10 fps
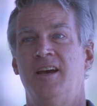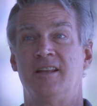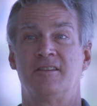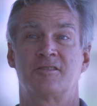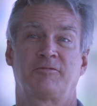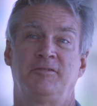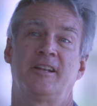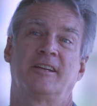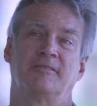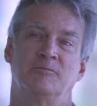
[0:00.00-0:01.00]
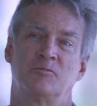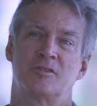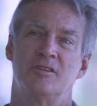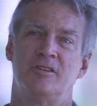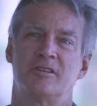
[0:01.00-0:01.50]
and there's flooding.
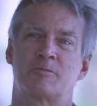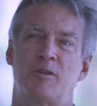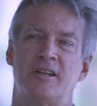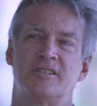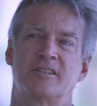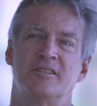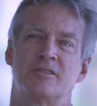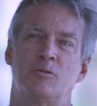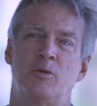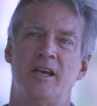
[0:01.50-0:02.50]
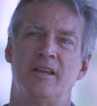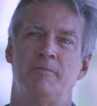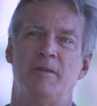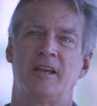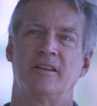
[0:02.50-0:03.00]
So this project is a way
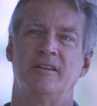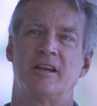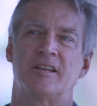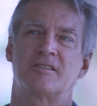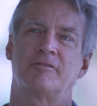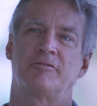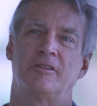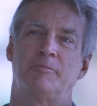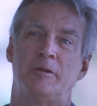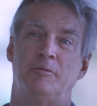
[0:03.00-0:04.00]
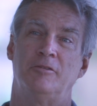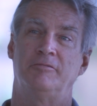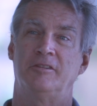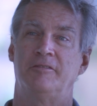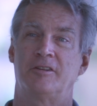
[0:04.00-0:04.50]
to make it nicer for the people
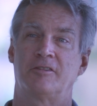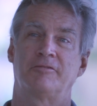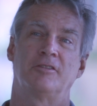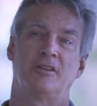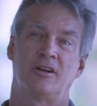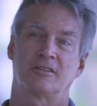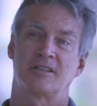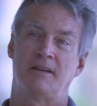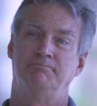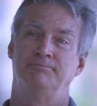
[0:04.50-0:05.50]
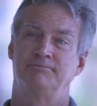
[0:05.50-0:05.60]
who've lived here for a long time.